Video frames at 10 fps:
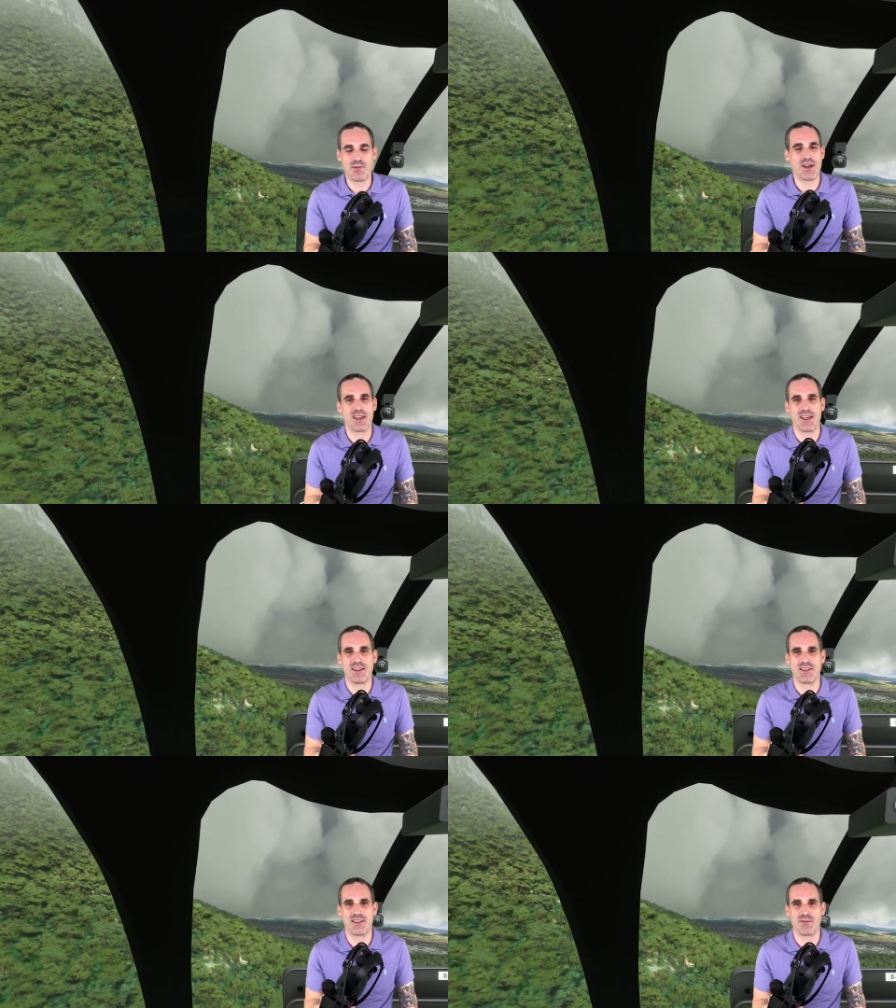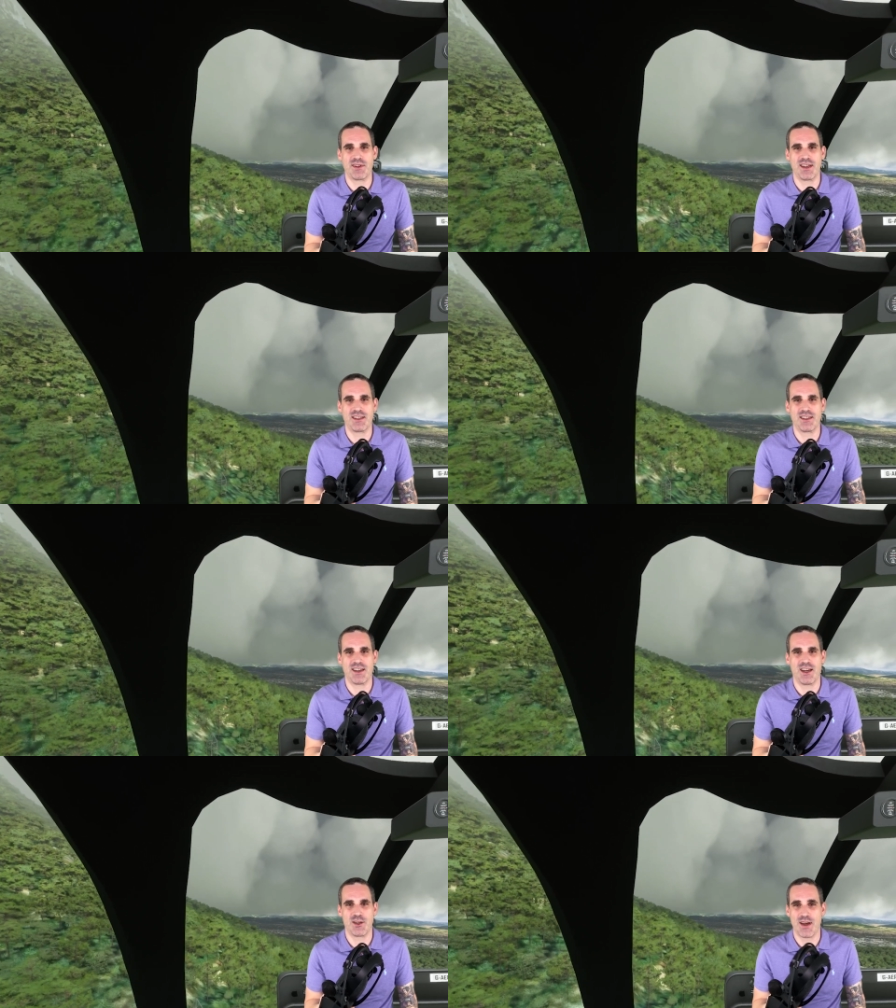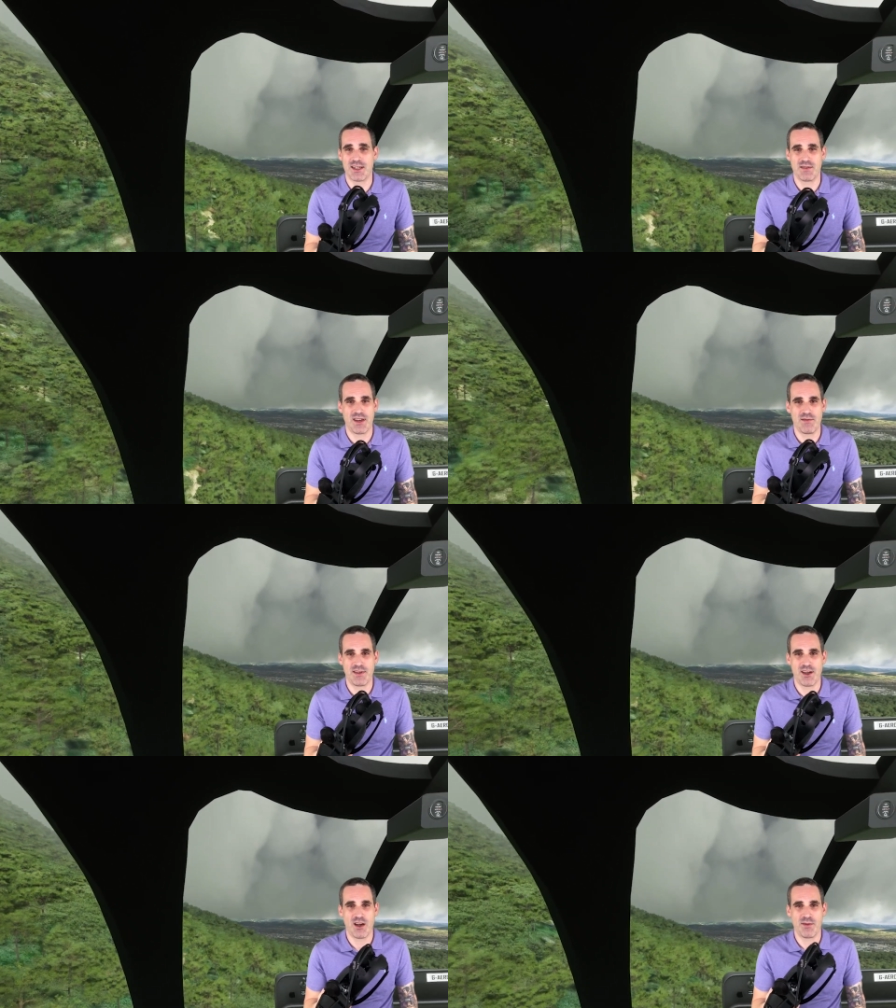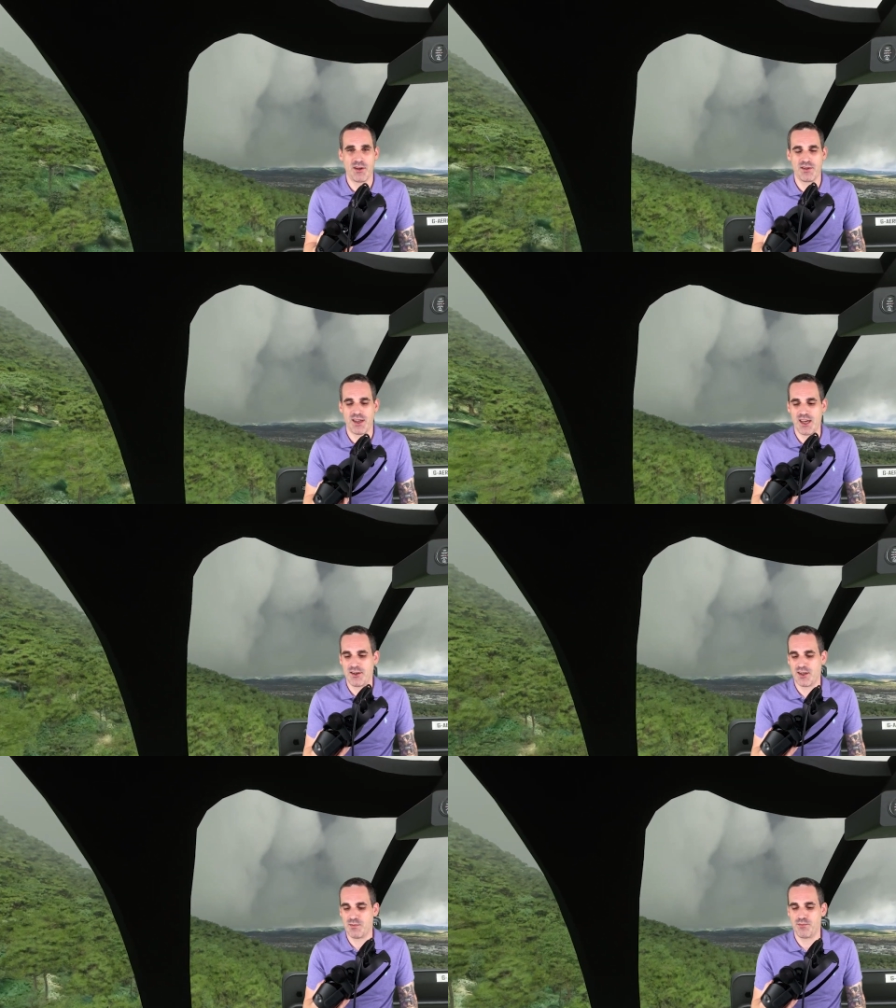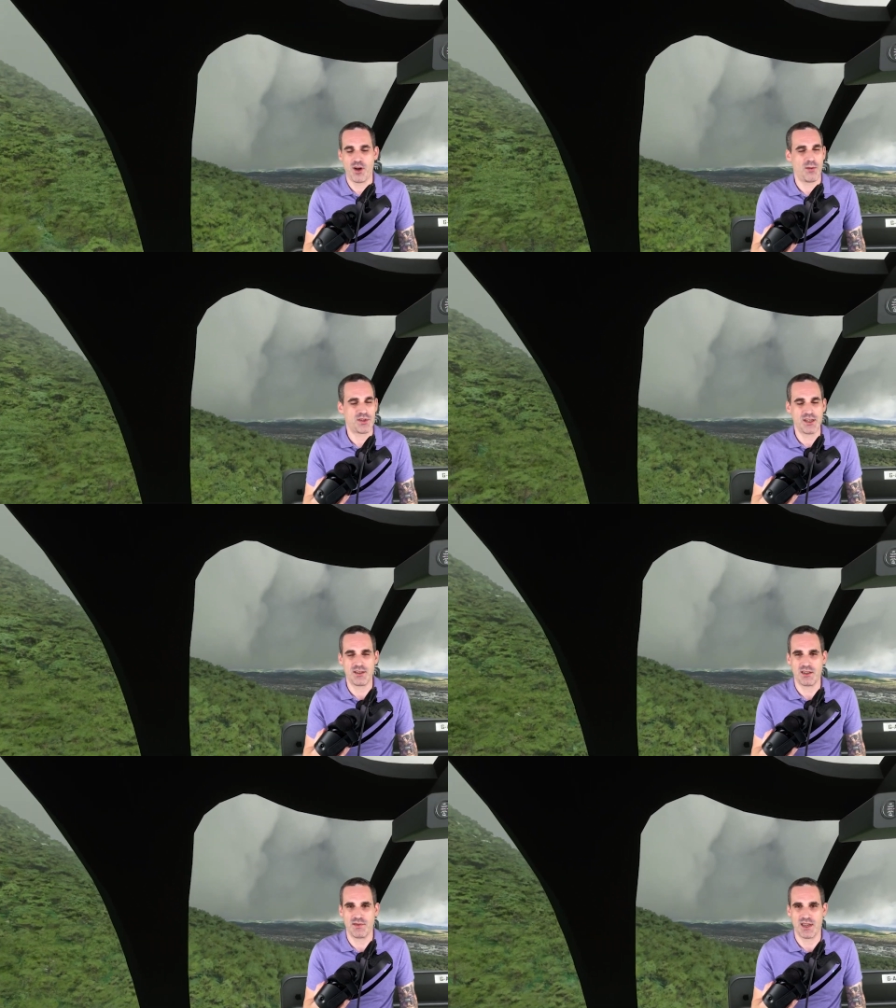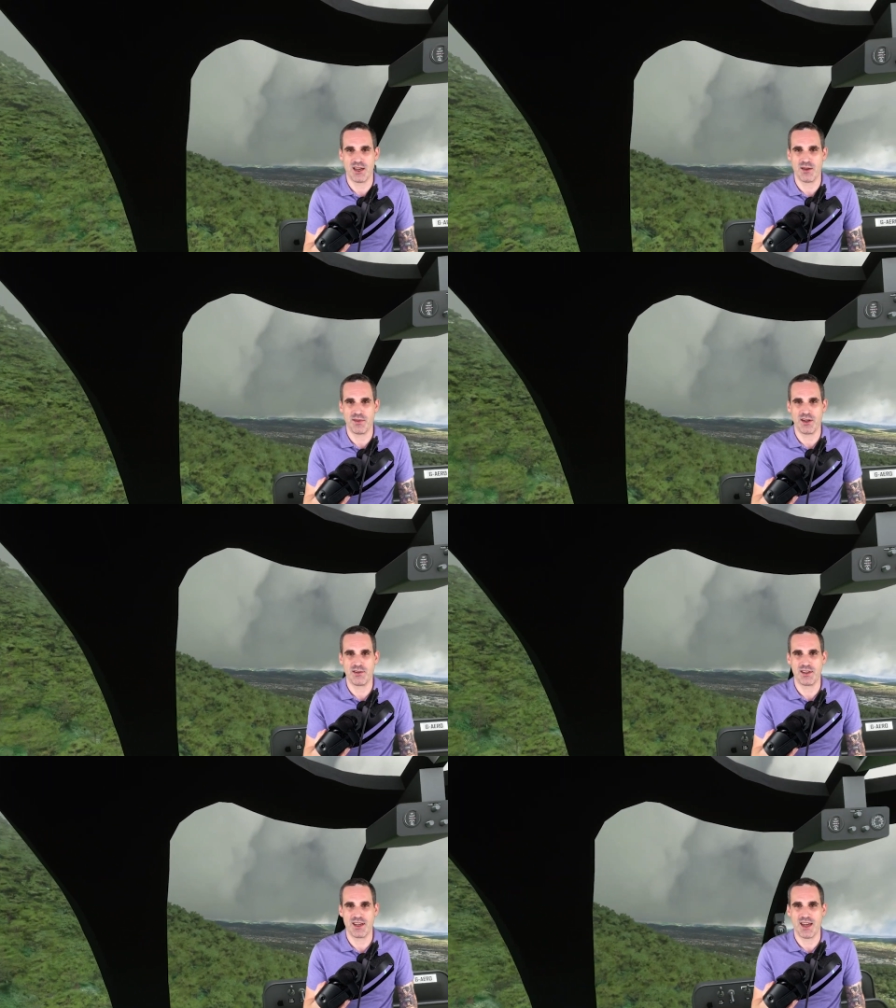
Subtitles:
plug it into the simulator and you activate VR mode, it just pops into the VR mode.